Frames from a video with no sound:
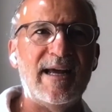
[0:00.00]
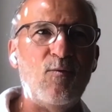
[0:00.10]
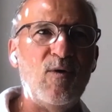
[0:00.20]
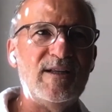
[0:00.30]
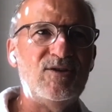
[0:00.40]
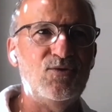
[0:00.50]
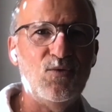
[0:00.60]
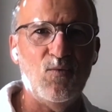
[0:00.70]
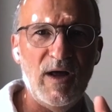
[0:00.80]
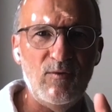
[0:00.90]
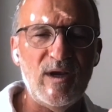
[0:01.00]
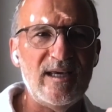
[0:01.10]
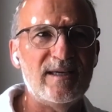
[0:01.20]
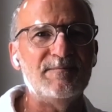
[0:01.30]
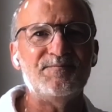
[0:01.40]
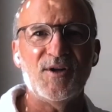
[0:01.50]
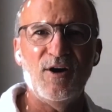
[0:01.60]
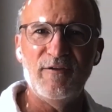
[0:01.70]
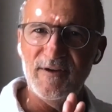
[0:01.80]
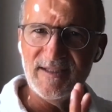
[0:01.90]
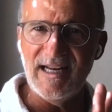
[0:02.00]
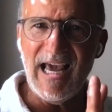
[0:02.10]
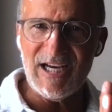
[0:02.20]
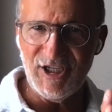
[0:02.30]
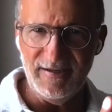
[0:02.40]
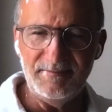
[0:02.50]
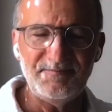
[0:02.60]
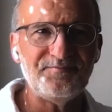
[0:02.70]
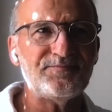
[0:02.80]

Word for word: and I went to do one week of a selection.